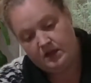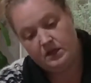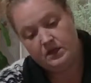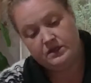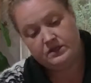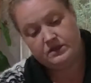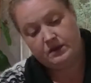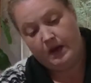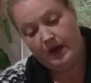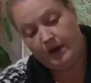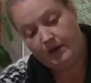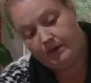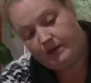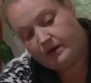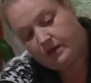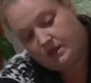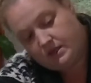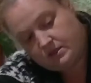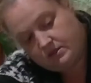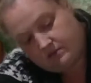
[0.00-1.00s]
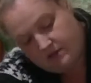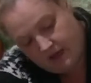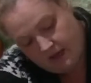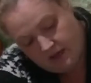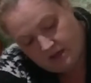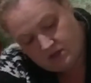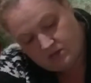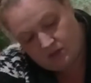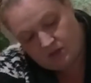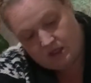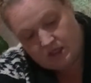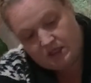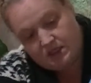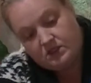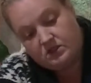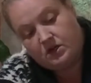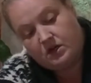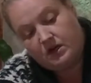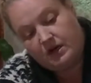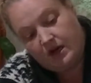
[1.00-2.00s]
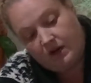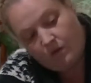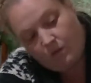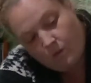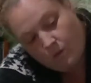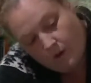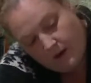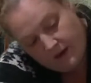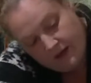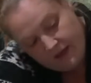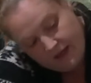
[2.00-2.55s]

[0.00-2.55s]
So how we're going to do that is we're going to start at one